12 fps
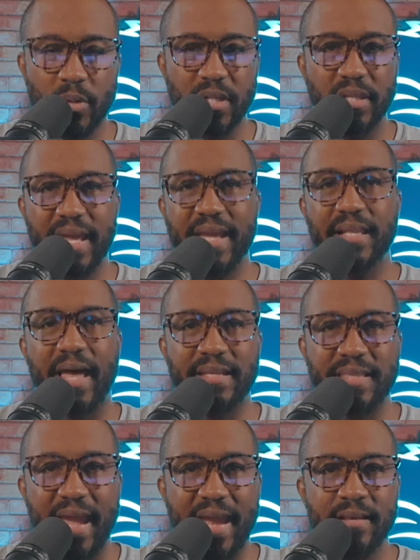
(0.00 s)
With a leg
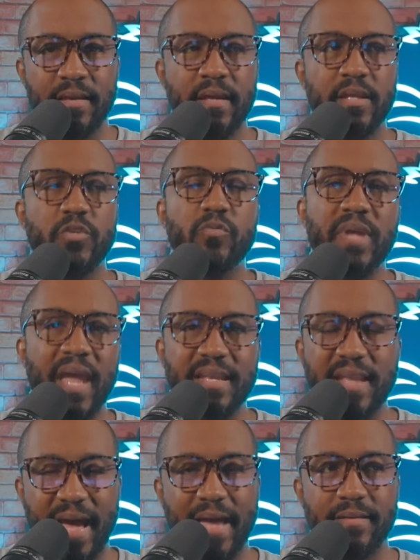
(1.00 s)
like that, you
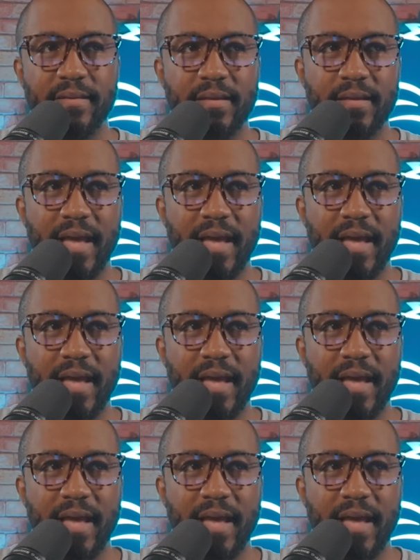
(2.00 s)
cannot.